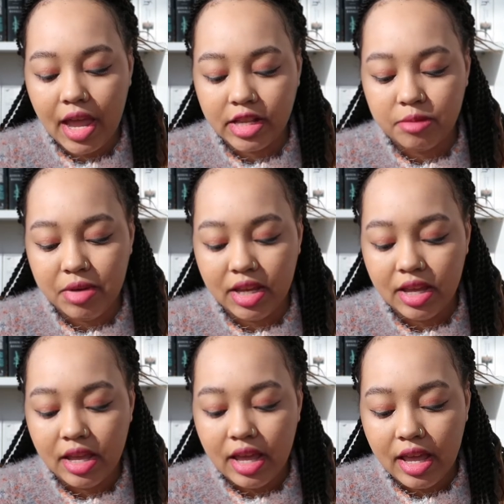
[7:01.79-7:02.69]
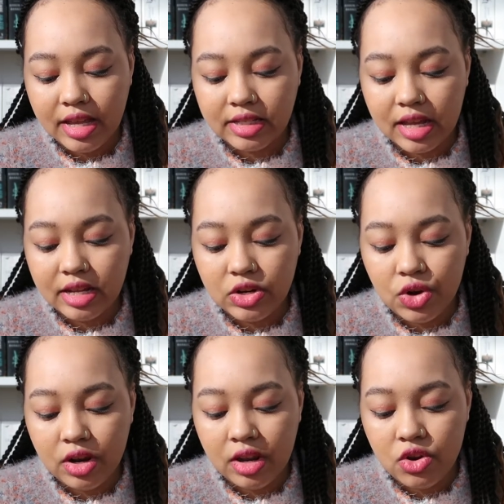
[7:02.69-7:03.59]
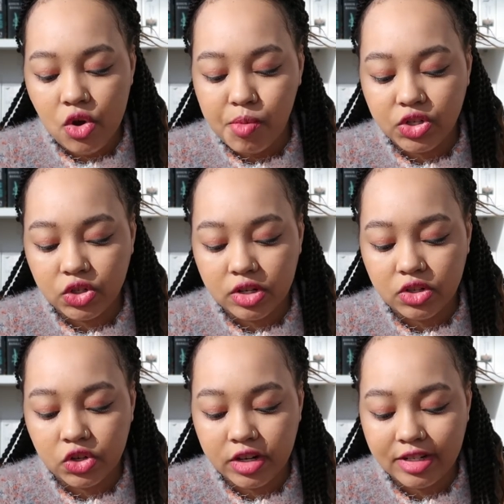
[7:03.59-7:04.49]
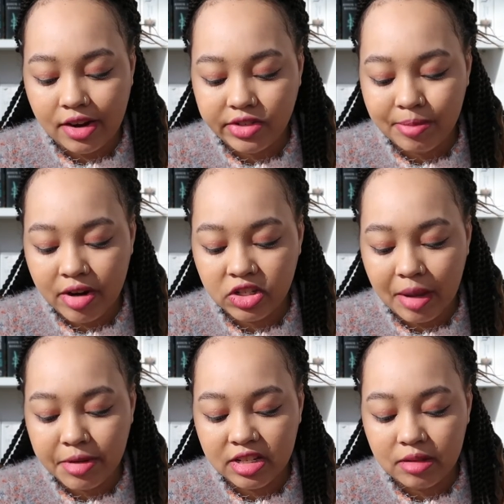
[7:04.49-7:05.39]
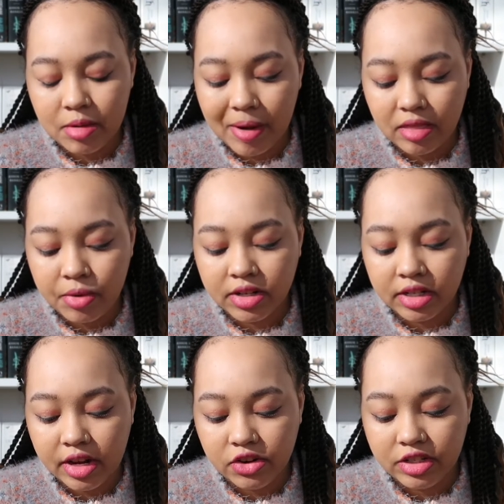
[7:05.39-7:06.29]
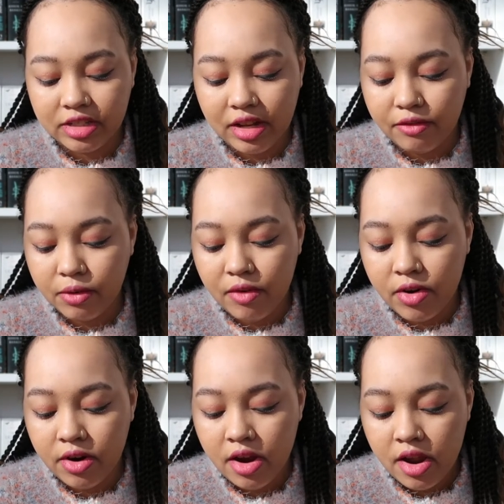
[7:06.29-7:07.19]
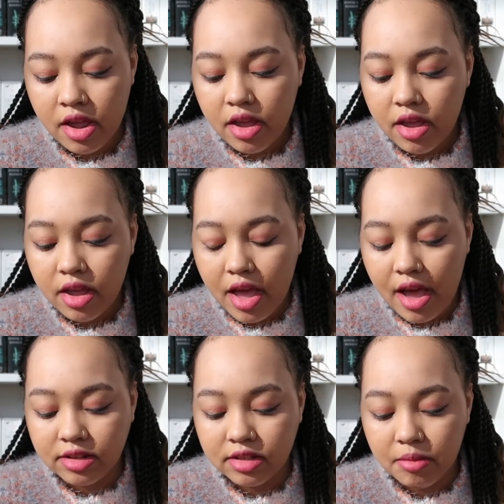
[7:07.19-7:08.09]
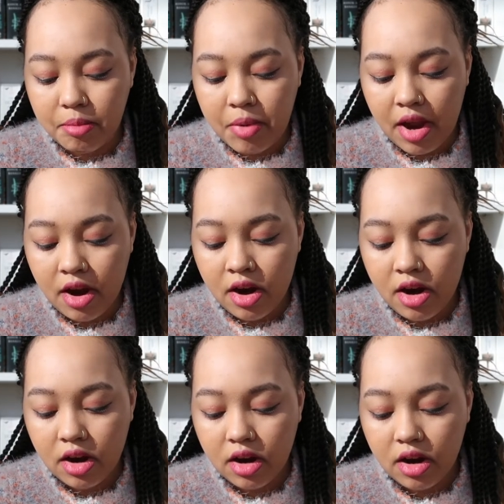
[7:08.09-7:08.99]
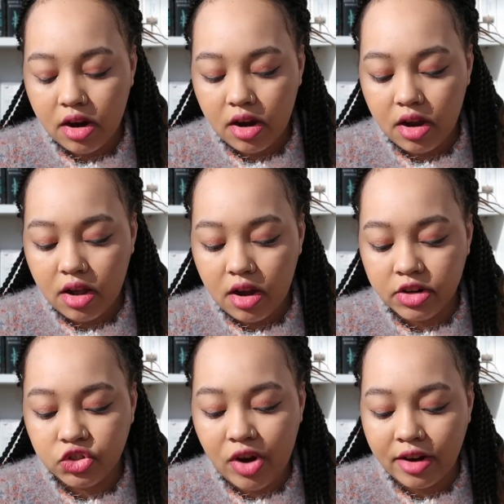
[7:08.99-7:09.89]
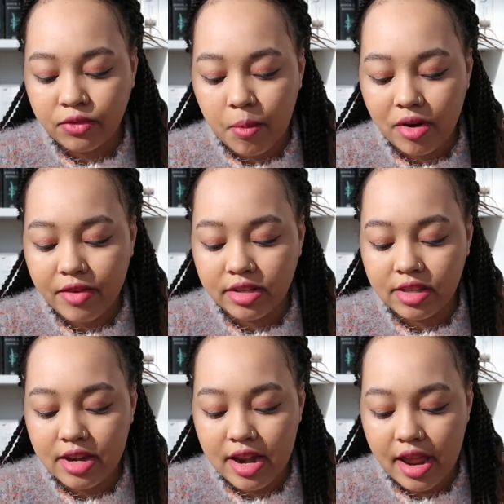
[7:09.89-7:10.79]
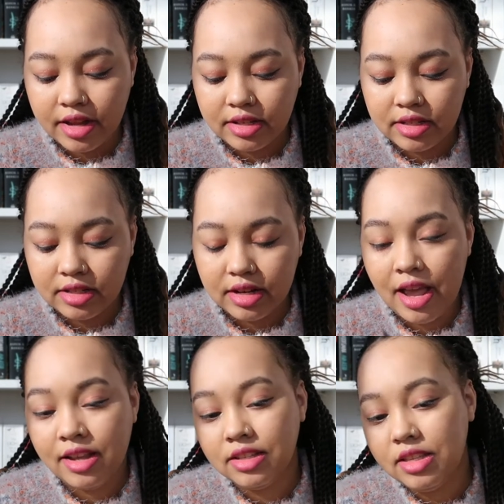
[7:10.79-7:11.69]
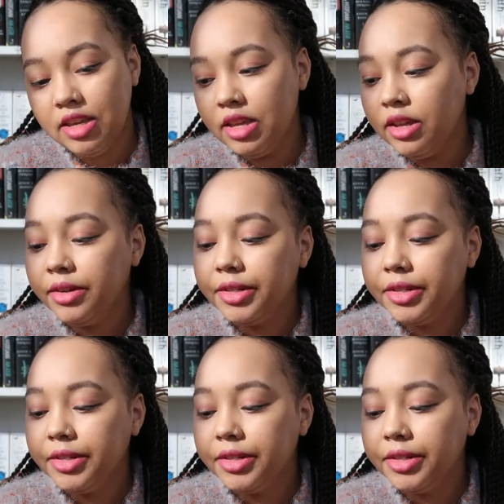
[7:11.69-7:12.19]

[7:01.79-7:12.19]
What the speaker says: ends meet, is in no position to turn it down. Despite her skepticism about the product and her dislike for River, as the pair are dragged from one event to the next, diamond